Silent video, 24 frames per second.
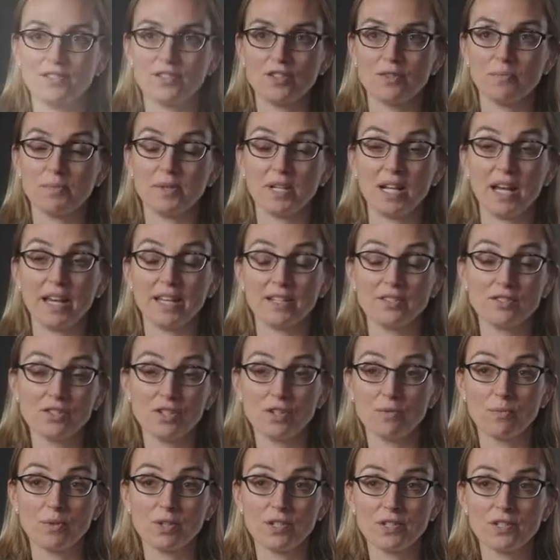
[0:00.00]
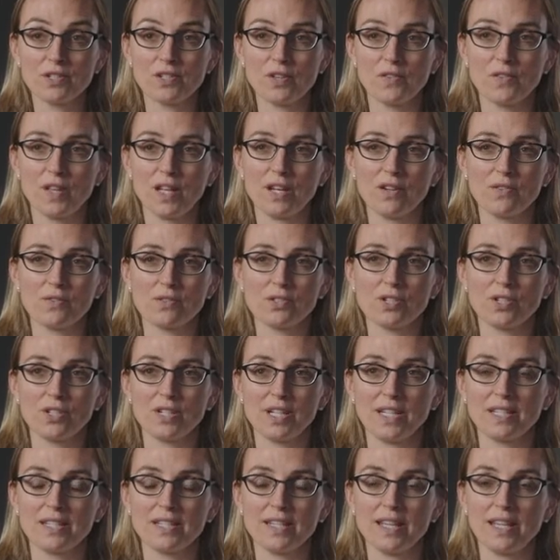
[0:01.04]
They're benign tumors, so they don't turn
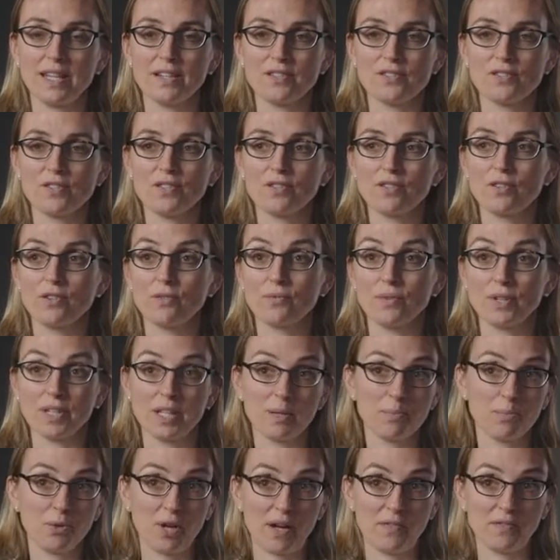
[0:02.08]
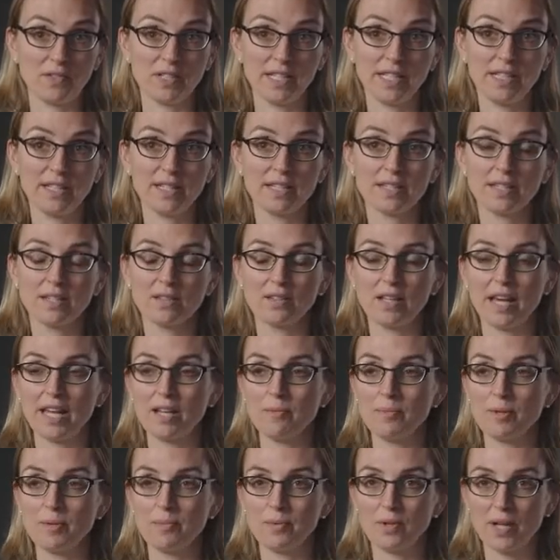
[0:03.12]
into cancer. They're really prevalent. A lot
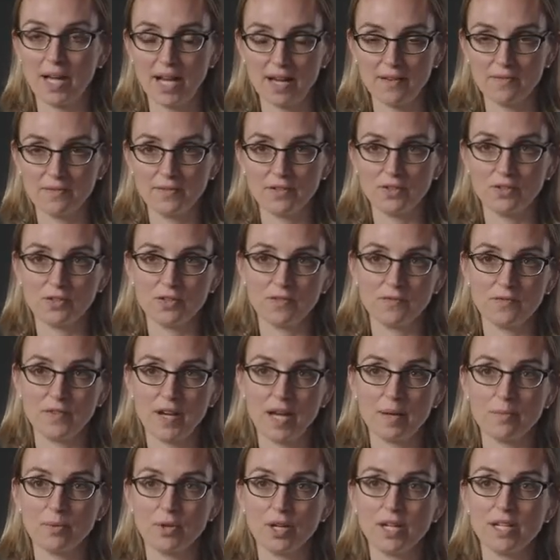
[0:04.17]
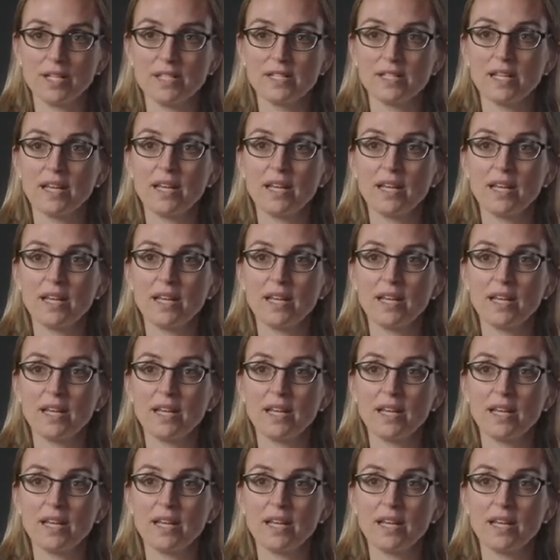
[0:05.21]
of people have uterine fibroids.